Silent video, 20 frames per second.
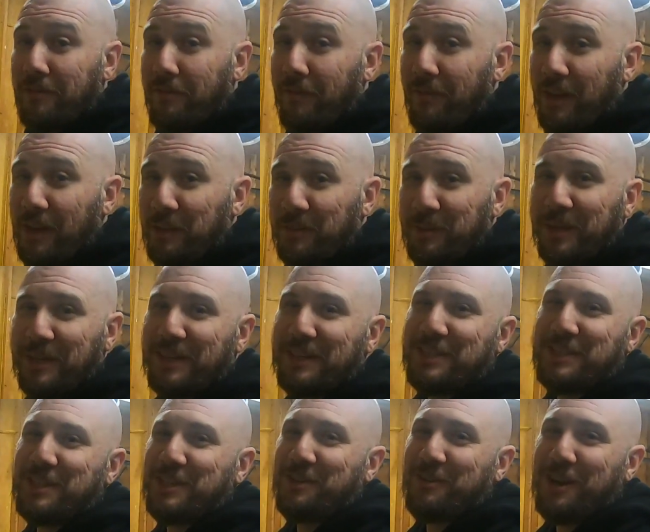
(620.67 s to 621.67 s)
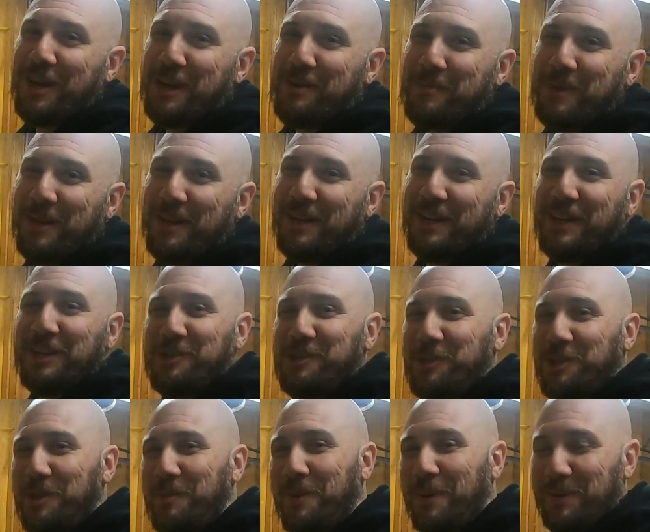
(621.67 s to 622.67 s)
If you follow me on Instagram, I
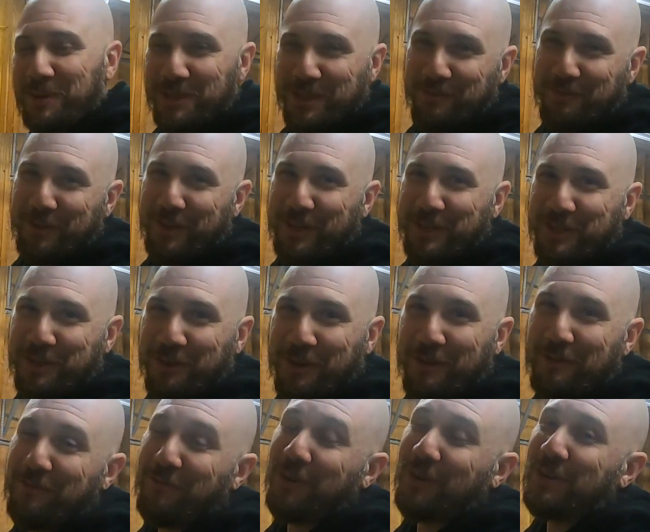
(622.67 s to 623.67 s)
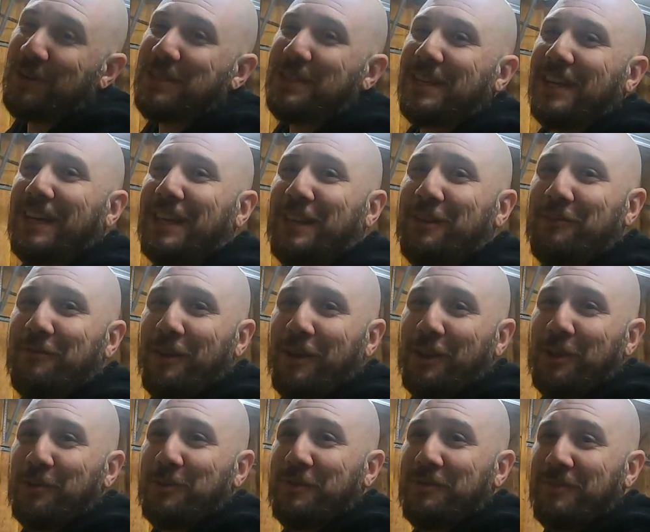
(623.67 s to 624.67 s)
usually post stuff on Instagram first and then
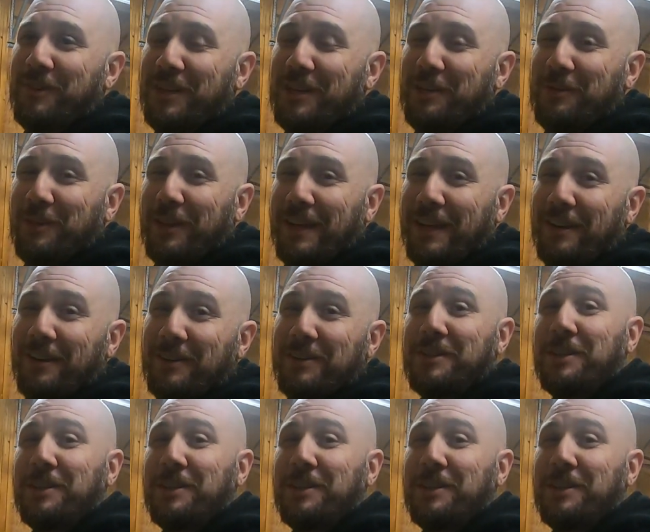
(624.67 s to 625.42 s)
follow it with a video later.